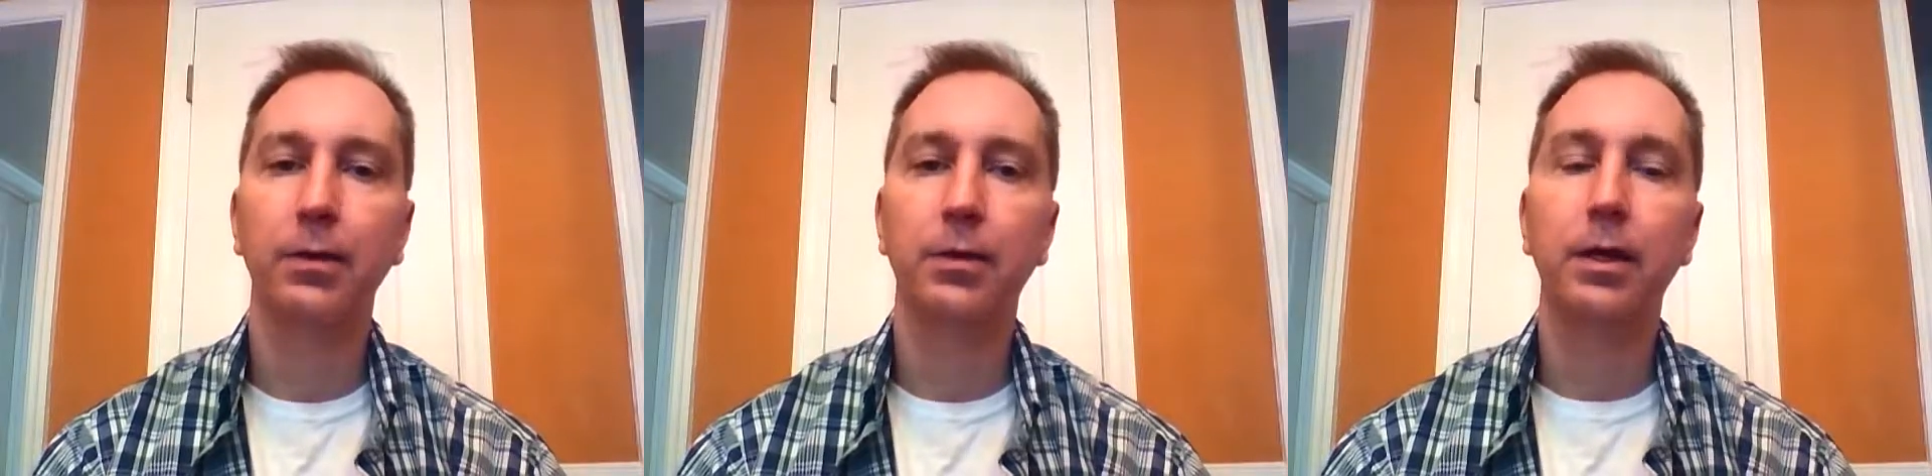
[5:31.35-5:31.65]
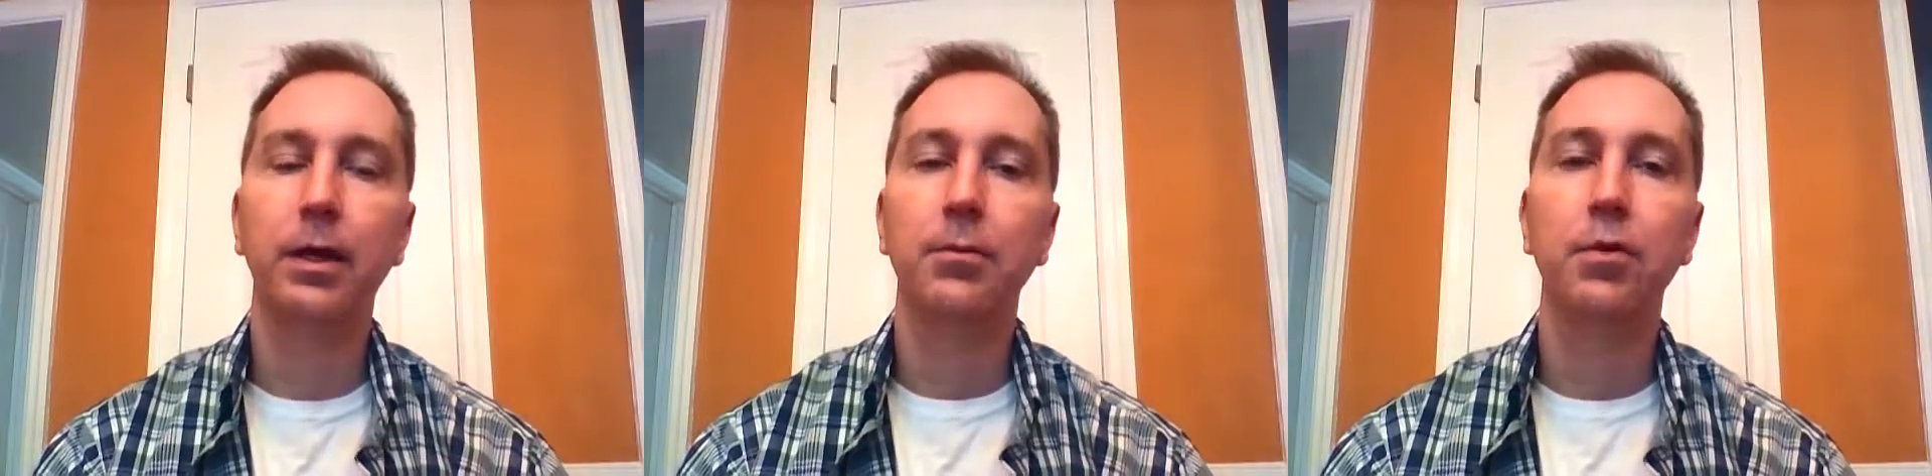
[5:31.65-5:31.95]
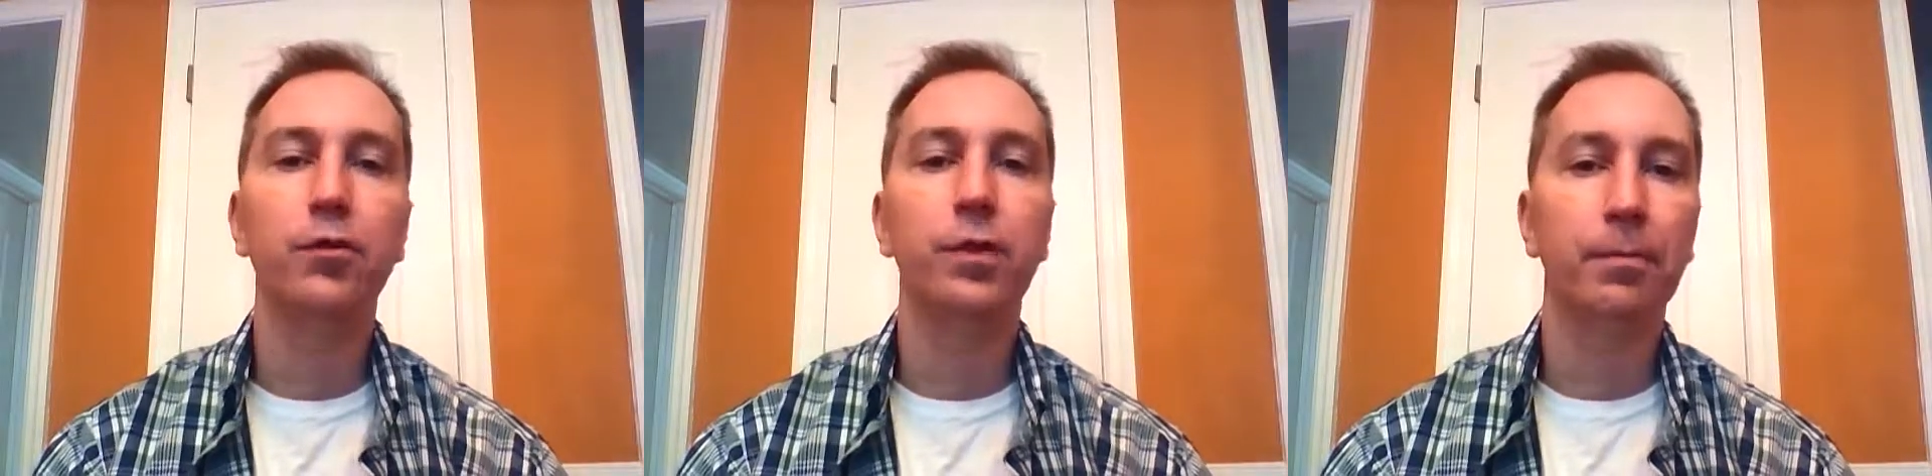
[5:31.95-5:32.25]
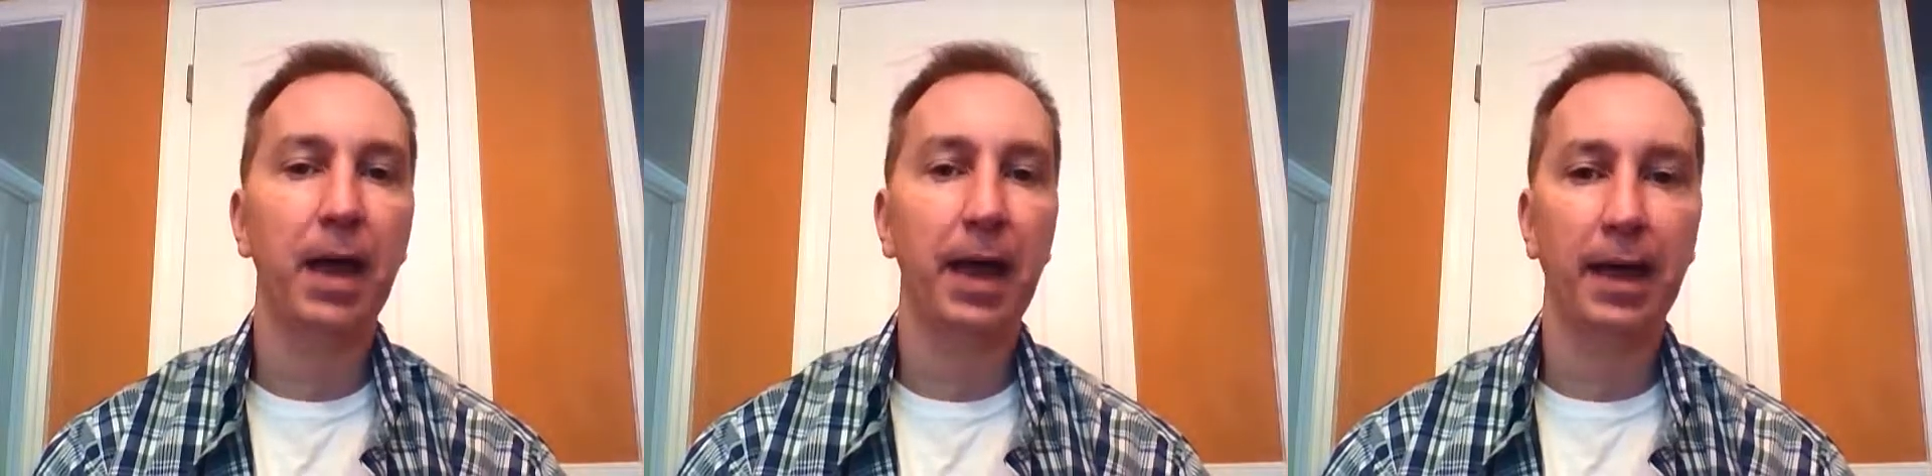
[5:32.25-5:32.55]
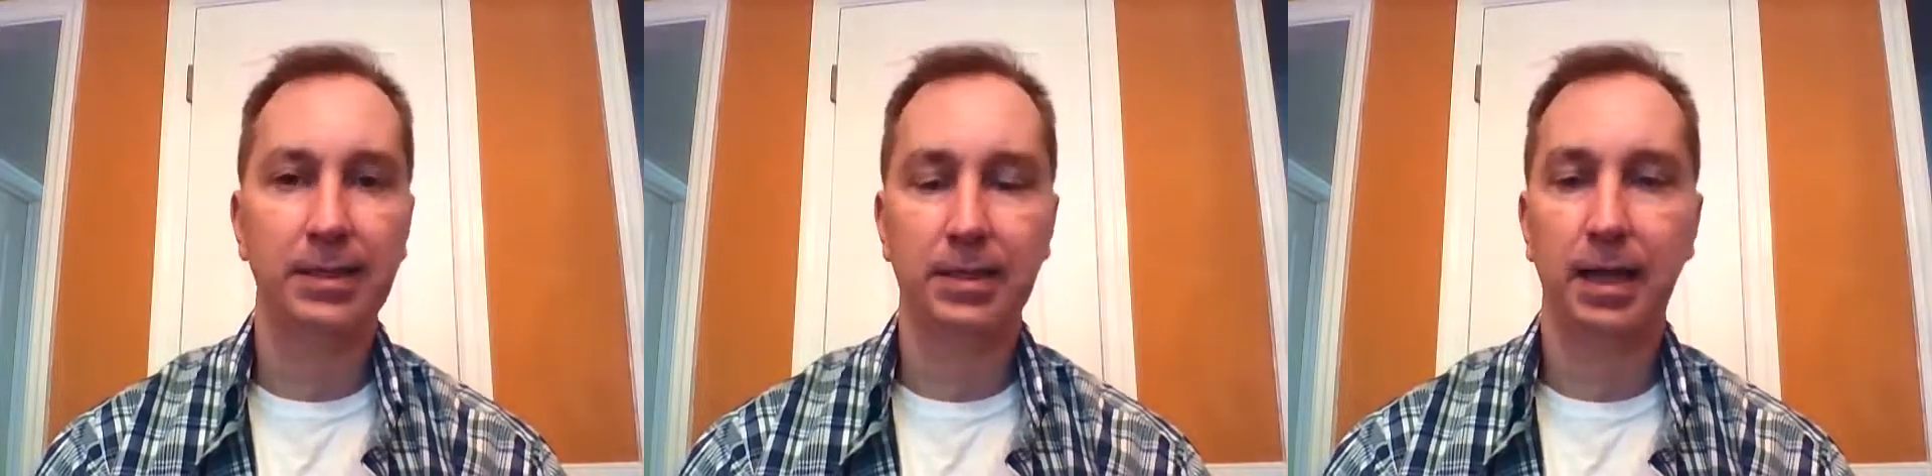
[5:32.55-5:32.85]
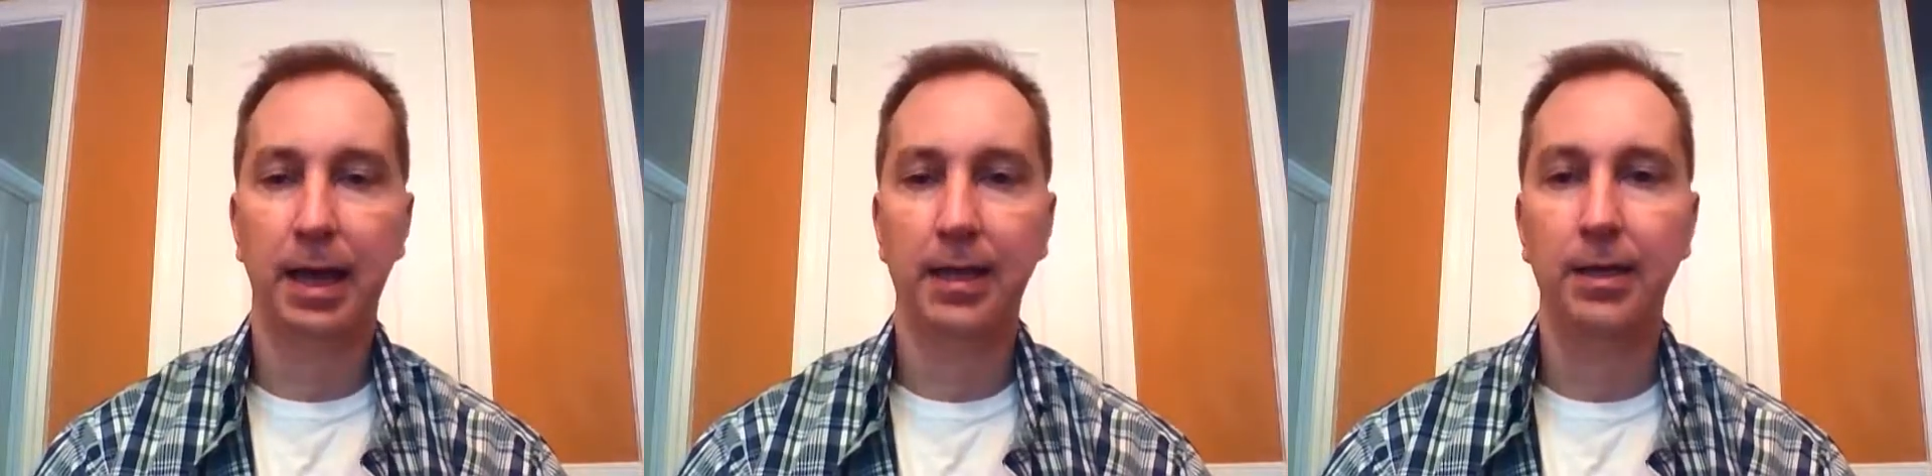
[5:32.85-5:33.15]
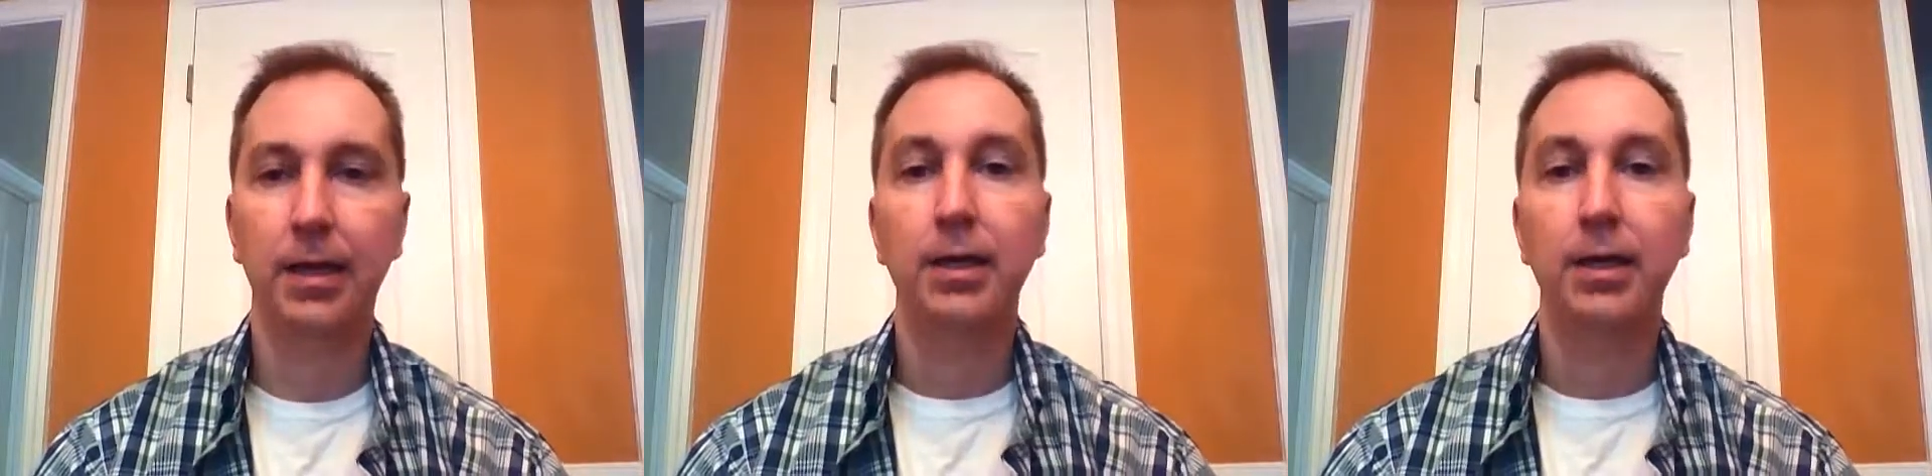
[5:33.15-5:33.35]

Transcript: and move them past that.